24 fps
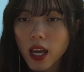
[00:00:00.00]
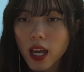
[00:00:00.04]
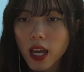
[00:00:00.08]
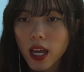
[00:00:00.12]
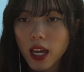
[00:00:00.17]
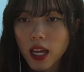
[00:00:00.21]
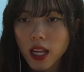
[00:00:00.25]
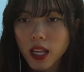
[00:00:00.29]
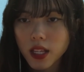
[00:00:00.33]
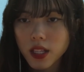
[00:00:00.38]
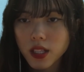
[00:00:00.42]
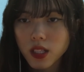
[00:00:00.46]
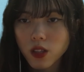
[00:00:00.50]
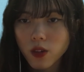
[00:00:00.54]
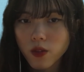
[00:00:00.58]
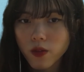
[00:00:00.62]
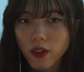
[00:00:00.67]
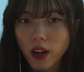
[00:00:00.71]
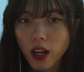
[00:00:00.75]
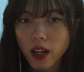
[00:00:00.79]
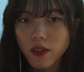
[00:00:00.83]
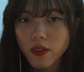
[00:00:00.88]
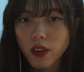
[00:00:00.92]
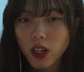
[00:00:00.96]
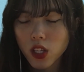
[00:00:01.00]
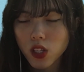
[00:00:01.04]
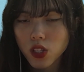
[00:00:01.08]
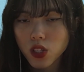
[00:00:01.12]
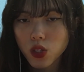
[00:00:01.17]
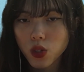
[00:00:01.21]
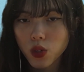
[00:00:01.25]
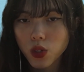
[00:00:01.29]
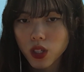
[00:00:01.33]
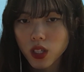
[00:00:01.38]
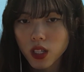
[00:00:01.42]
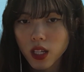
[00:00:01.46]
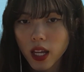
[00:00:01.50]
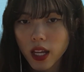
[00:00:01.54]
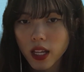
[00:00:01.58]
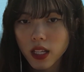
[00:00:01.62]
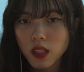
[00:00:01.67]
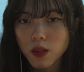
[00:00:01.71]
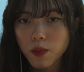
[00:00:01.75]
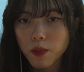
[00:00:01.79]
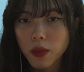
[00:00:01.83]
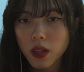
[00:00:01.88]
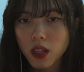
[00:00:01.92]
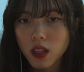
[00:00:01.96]
and its surviving student
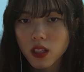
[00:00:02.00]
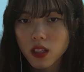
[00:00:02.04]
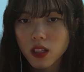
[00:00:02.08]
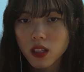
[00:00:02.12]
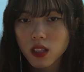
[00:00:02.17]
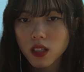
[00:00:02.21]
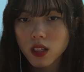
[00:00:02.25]
has been